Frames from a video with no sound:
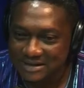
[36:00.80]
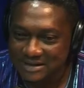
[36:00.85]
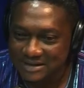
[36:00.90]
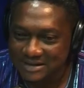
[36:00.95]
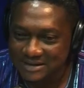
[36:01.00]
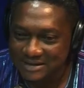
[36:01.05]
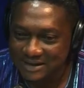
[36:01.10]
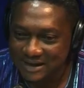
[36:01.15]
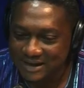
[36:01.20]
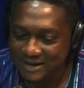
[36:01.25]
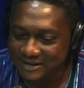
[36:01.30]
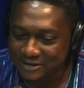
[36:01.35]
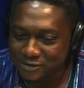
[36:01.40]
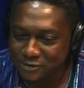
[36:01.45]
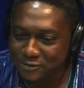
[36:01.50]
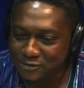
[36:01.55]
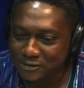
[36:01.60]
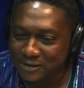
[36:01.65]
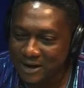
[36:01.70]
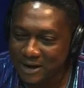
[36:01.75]
I
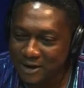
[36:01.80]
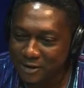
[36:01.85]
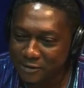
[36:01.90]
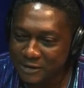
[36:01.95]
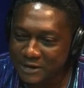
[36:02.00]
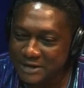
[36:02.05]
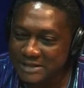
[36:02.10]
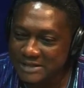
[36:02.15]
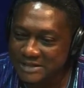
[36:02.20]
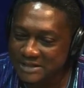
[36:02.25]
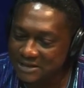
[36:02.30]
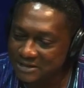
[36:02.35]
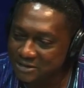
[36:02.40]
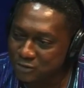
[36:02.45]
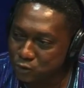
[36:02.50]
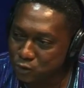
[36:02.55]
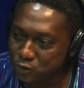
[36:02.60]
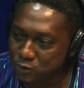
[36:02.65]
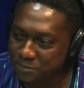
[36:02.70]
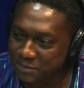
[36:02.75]
don't know how easy
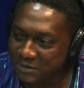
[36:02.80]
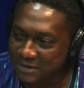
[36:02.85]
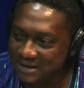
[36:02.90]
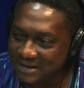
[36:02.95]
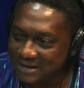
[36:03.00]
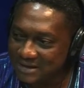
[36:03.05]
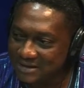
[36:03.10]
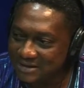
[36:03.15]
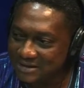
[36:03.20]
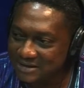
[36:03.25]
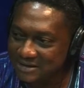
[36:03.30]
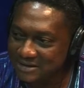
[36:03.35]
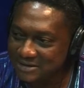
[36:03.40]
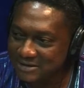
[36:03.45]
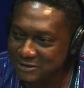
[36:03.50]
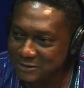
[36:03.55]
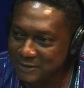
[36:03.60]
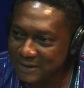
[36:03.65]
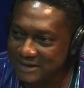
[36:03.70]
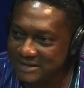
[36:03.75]
it will be,
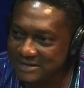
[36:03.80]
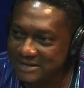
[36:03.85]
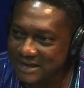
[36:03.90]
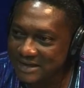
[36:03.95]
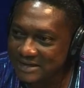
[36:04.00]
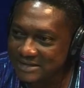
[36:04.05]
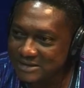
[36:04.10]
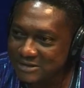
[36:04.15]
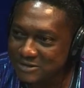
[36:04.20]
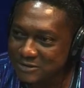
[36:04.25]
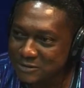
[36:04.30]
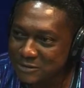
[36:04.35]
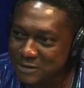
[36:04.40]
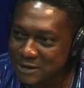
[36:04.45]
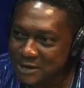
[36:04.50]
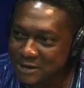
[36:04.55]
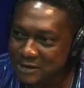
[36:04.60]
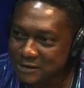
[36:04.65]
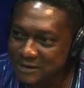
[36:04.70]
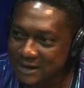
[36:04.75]
to enter into
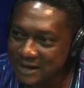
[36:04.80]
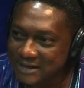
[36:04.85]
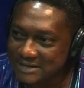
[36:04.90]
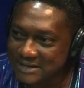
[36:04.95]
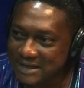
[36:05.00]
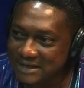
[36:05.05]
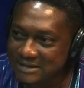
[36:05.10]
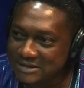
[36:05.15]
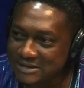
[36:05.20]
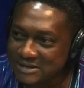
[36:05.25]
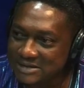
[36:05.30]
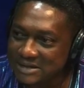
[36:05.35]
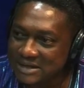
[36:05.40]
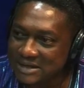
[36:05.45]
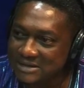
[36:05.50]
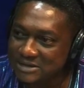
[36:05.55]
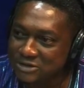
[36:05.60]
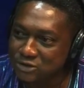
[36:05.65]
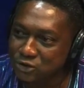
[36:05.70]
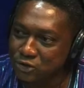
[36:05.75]
United
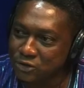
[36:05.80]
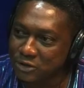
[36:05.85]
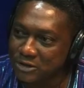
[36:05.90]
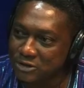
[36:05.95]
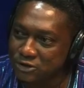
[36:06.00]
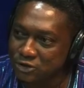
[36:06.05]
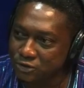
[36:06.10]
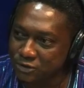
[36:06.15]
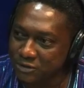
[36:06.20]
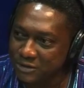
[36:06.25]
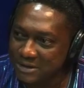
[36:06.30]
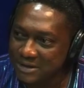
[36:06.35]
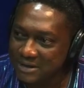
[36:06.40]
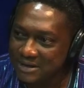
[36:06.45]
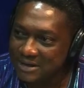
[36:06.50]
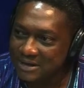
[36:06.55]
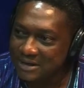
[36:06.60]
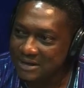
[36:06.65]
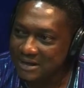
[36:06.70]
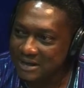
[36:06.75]
States Treasury
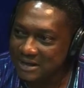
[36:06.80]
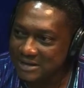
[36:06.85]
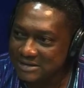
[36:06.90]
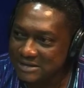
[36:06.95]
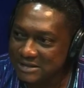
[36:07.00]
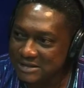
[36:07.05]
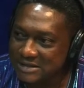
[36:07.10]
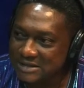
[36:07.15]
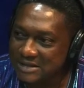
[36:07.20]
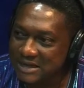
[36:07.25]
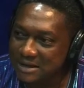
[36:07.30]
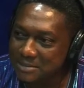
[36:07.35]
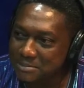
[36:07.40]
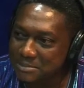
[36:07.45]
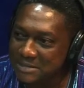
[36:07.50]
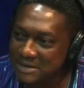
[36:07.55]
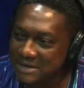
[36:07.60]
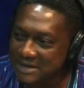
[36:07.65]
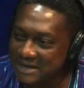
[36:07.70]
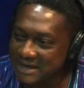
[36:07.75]
and just take
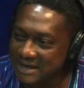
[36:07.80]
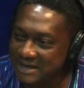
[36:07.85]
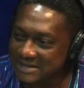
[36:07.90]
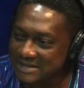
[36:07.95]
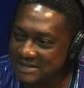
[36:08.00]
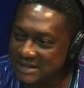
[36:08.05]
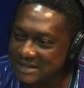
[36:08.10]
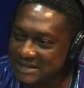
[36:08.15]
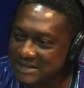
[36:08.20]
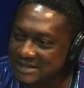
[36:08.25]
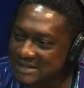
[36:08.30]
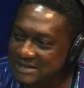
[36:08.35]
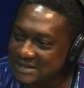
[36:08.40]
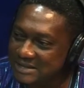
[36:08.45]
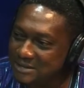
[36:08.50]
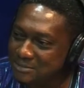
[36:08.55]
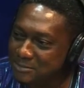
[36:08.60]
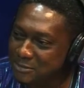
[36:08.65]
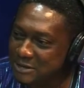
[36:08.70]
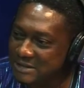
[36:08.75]
money and say this is
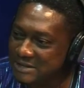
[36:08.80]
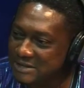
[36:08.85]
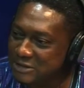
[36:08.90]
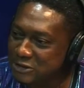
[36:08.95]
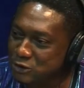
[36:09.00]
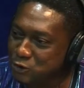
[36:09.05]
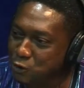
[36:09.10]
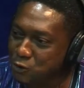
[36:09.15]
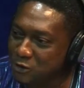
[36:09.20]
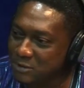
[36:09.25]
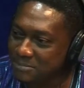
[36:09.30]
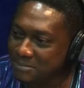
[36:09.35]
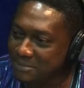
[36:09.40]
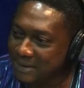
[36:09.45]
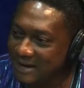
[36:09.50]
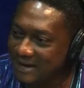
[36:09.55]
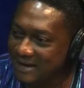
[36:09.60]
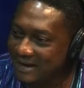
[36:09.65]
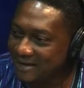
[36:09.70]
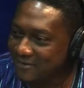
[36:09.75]
the money stolen
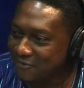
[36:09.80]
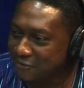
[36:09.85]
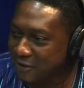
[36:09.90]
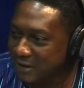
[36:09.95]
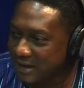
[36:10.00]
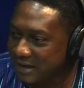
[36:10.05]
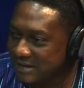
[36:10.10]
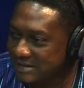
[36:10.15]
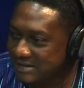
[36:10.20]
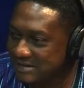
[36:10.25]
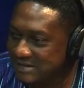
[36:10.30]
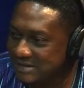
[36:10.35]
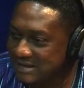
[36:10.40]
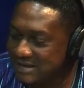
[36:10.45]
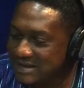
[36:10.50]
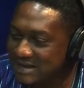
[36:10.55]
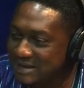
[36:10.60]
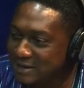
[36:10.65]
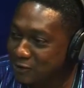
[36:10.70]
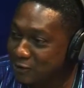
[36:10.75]
by Africans
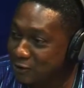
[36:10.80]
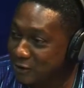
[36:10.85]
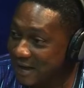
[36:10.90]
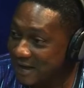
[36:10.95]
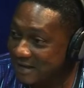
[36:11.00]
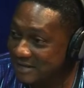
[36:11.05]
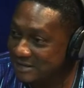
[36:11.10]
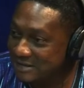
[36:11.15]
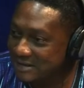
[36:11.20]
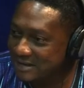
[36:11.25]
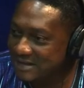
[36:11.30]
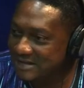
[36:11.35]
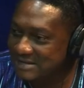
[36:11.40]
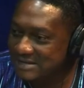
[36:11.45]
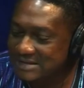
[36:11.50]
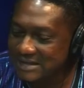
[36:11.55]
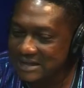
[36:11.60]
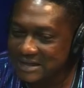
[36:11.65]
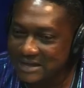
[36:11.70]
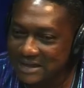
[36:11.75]
or
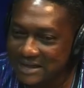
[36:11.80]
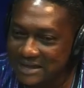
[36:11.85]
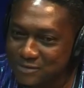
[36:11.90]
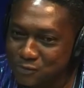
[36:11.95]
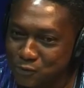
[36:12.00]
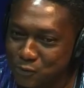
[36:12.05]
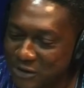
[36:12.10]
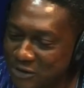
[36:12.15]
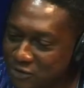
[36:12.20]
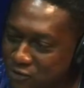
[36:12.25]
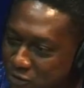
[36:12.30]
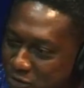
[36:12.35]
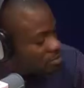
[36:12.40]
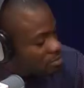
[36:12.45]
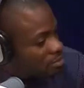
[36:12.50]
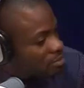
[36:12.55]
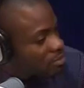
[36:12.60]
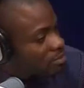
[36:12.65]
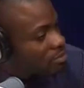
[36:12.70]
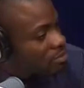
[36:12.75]
Nigerians, and then we're
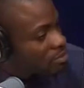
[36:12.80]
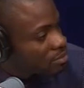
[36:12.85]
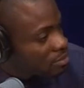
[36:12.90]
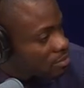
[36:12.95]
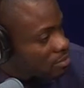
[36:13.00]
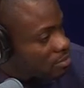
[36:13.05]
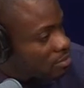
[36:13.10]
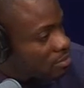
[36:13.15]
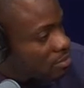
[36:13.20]
repatriating